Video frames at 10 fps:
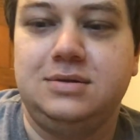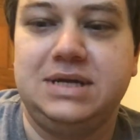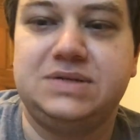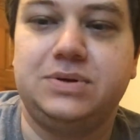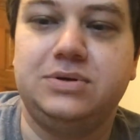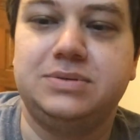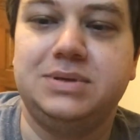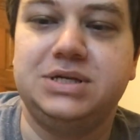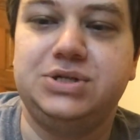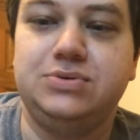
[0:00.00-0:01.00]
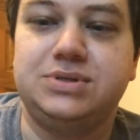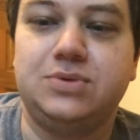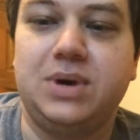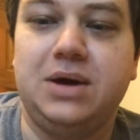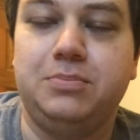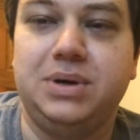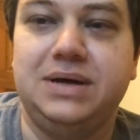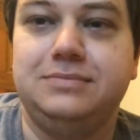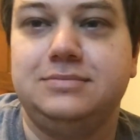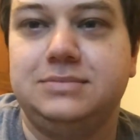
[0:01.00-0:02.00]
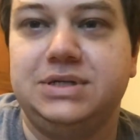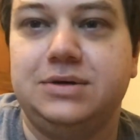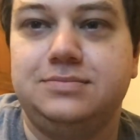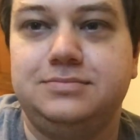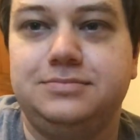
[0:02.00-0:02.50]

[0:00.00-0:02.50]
that's what ultimately shoots the round, but, you know.